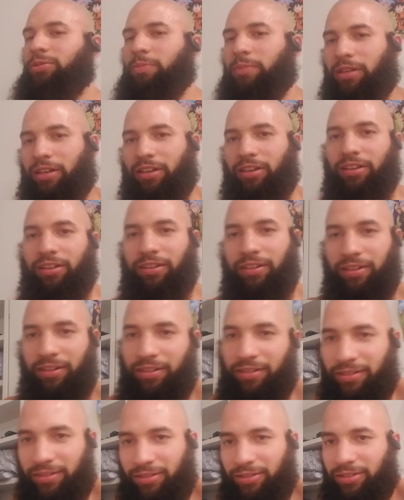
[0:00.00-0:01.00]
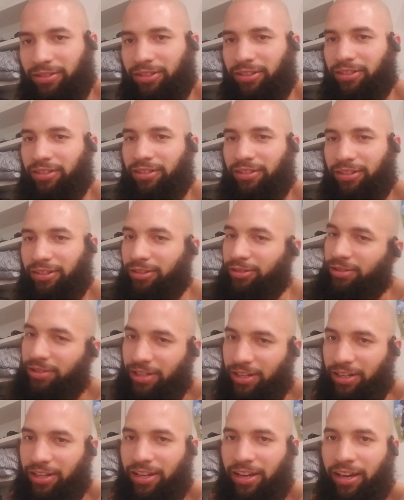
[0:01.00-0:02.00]
me, little
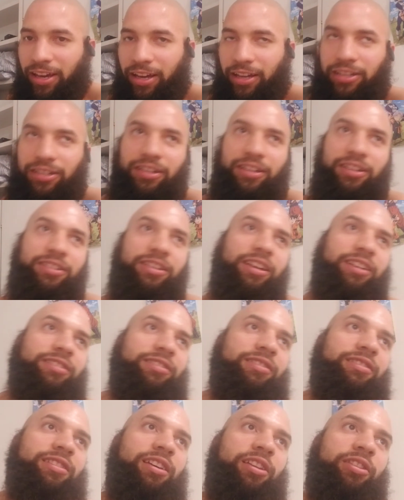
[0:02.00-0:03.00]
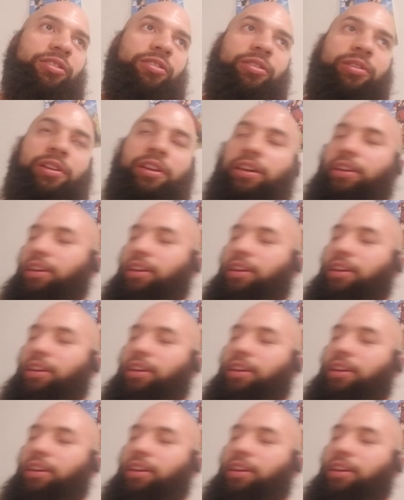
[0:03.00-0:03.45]
cheat day action. It's actually 10:30 at